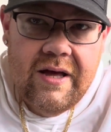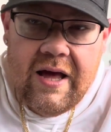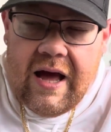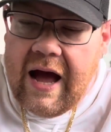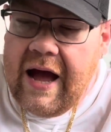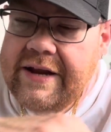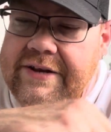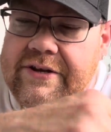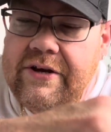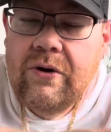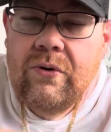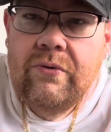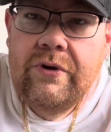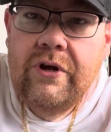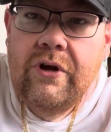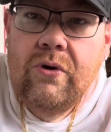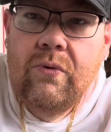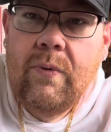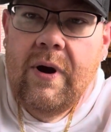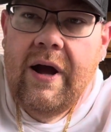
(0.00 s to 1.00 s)
I don't
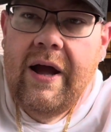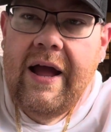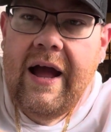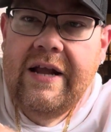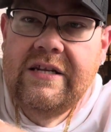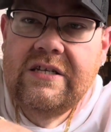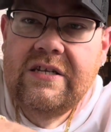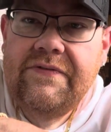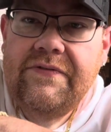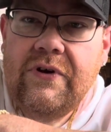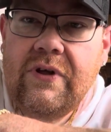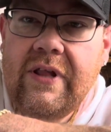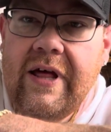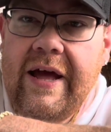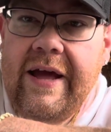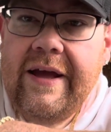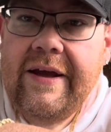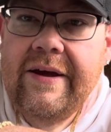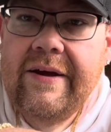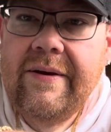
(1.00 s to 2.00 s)
know why, I just feel
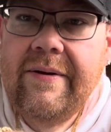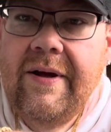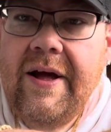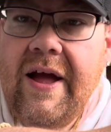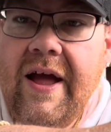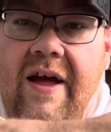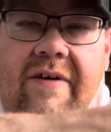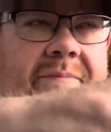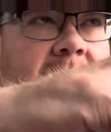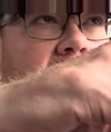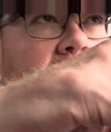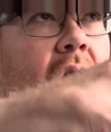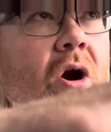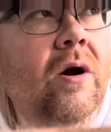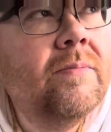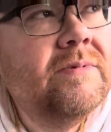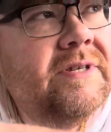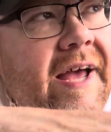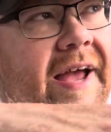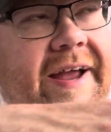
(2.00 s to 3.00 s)
like if my
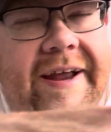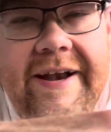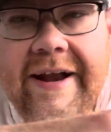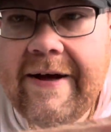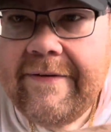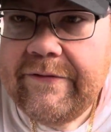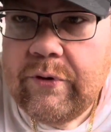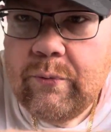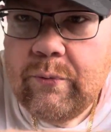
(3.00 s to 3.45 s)
arm's hanging out the